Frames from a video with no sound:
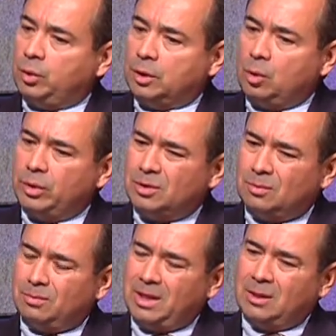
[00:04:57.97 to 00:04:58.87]
We're going
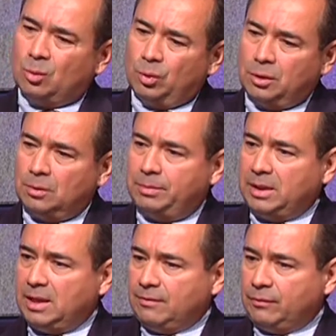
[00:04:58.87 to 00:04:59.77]
to make a real
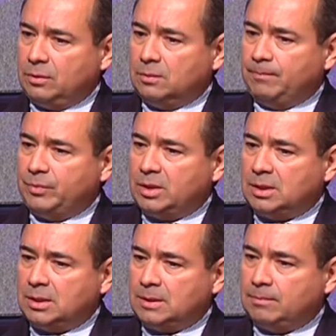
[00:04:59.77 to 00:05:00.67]
big effort
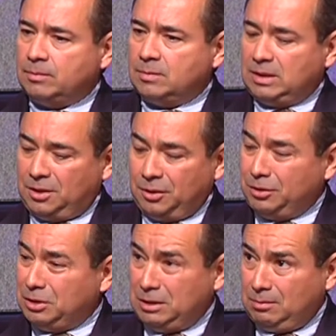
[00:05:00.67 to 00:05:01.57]
um,
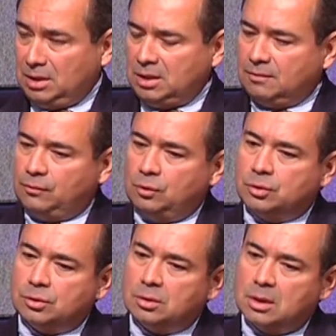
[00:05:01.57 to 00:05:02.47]
here in the immediate
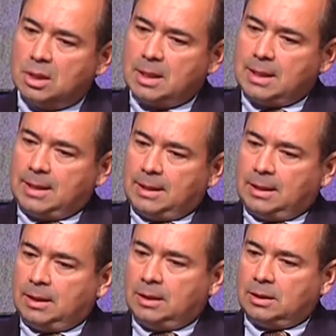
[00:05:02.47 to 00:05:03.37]
future
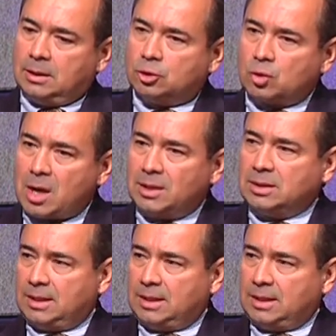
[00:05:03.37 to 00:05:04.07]
in, in trying to